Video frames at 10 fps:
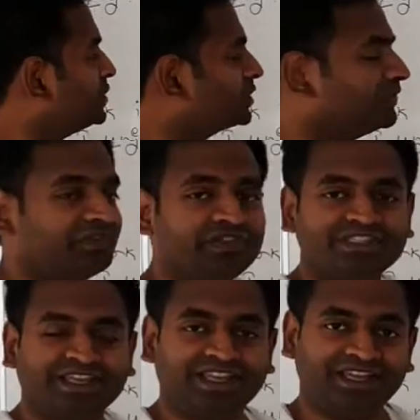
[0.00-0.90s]
So we will
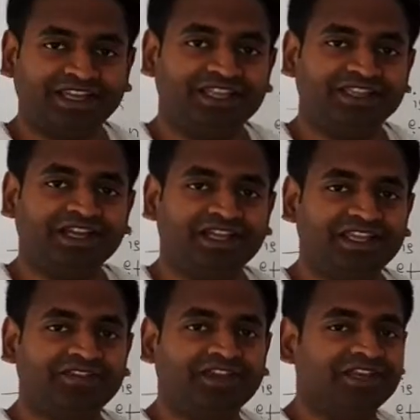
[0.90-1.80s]
say that
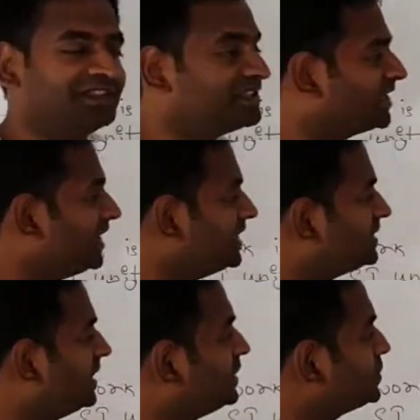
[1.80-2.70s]
even in this case there